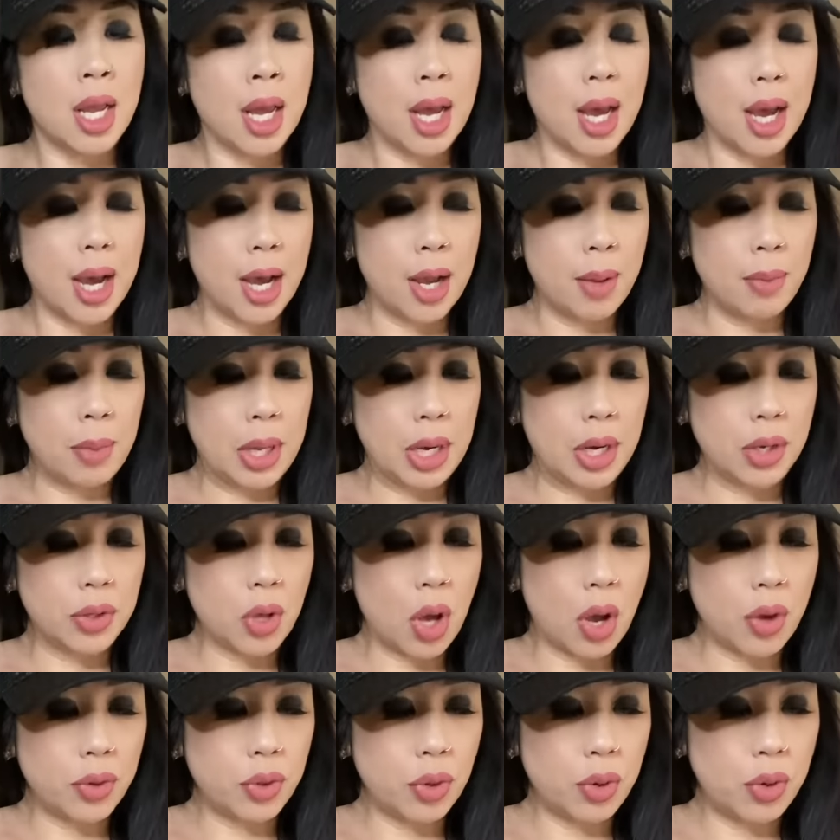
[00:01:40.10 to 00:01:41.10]
Um, it is
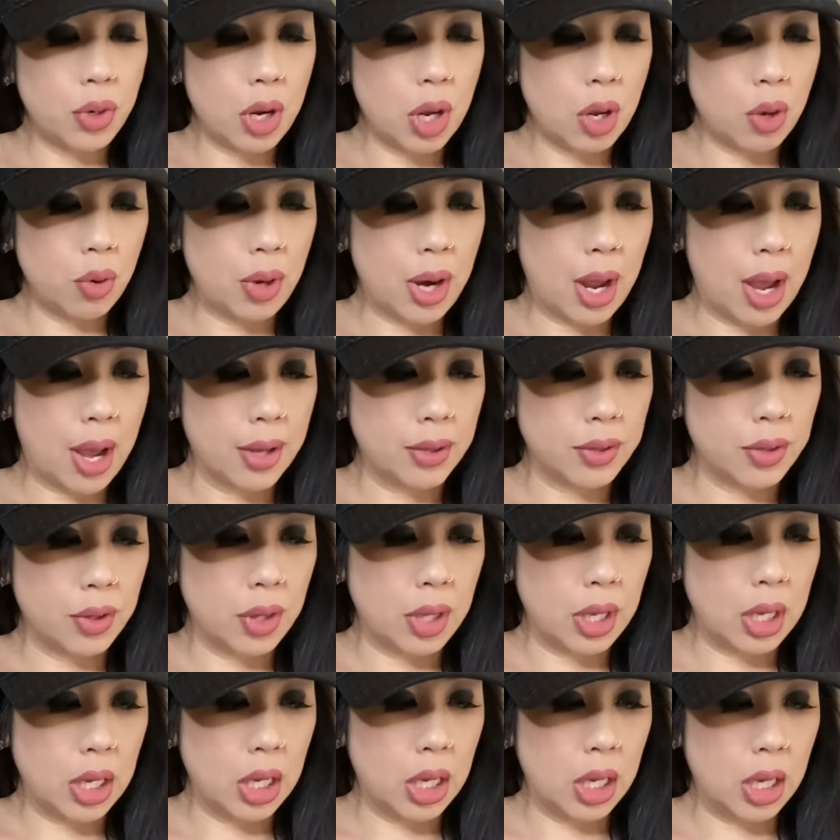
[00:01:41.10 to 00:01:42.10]
also known as
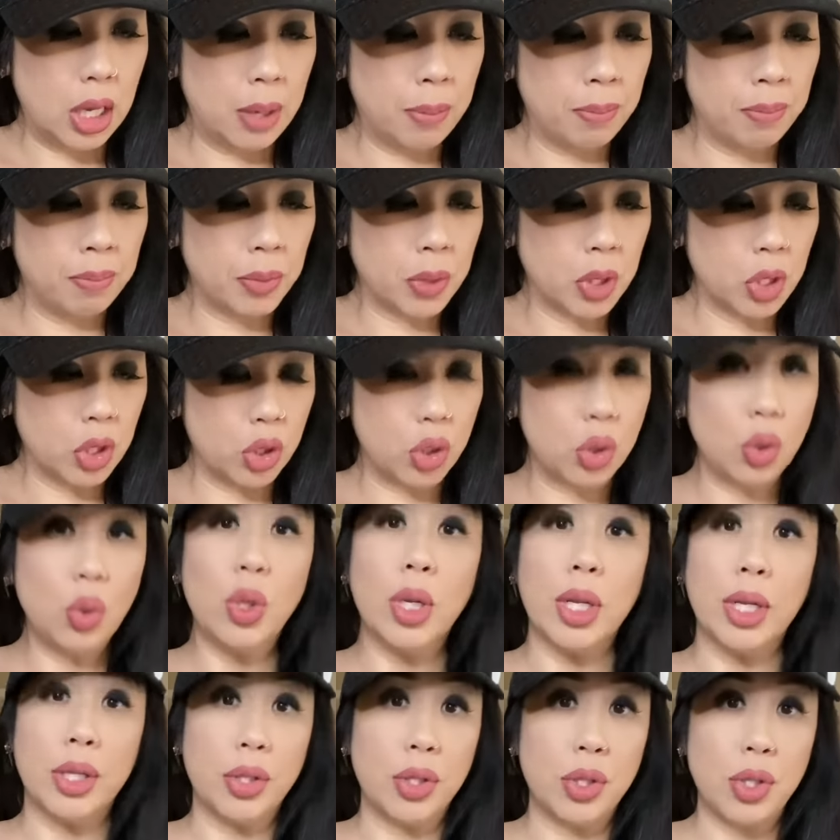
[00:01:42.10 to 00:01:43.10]
the
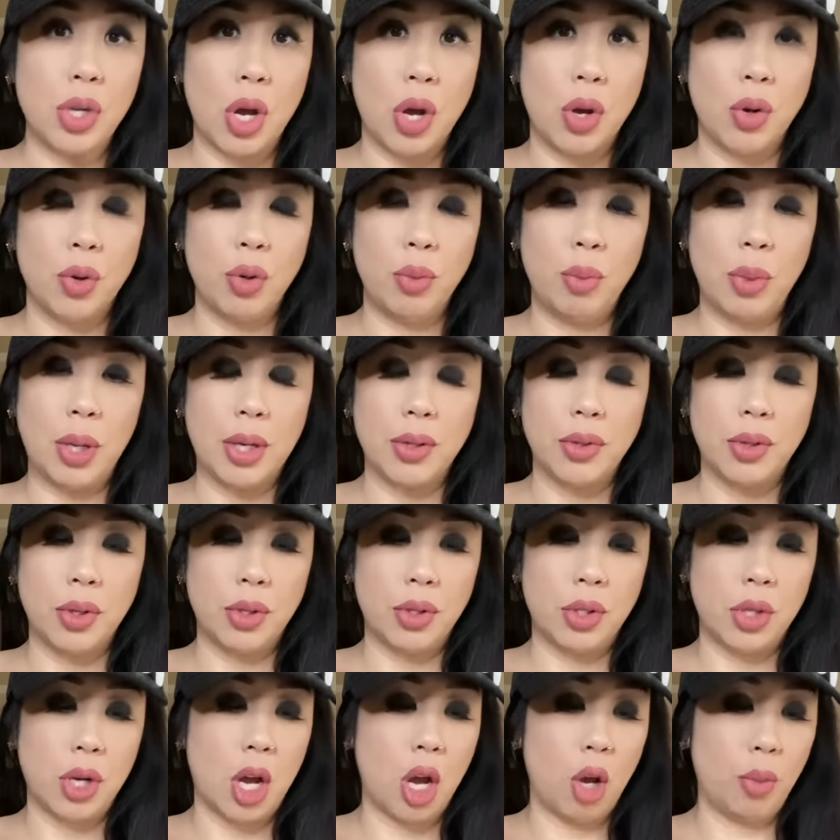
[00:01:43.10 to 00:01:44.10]
doula stone because it's
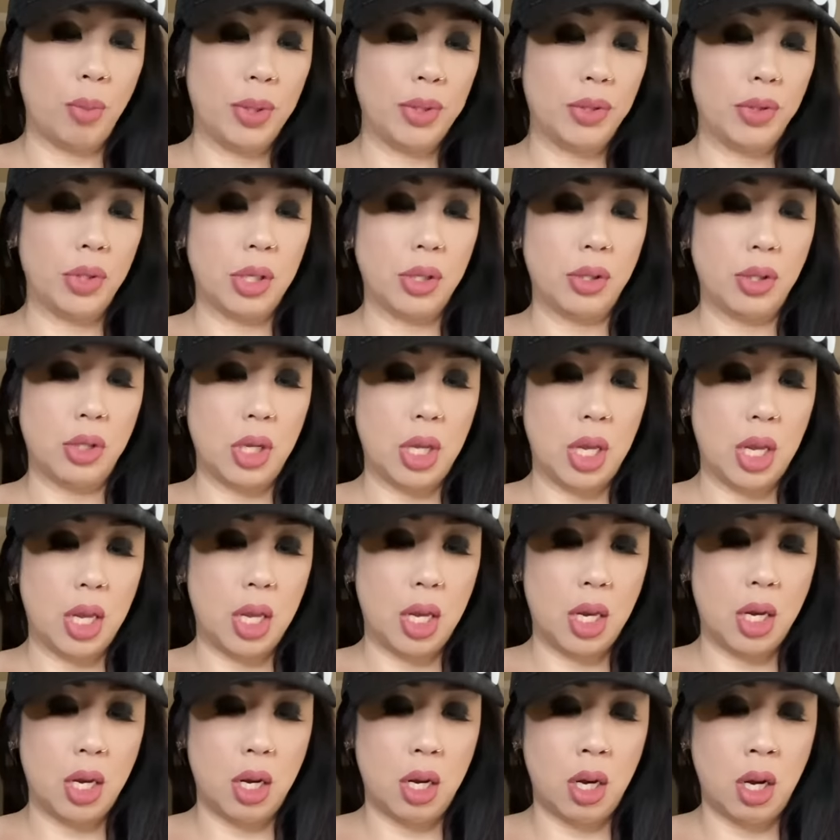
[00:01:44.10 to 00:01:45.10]
to help assist
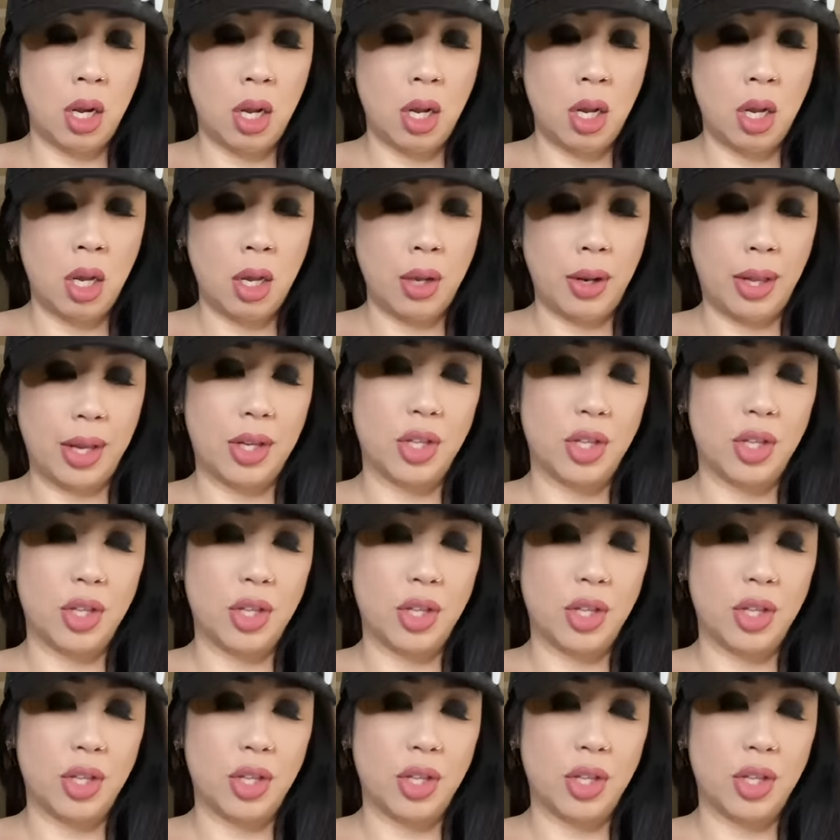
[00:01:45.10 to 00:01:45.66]
in like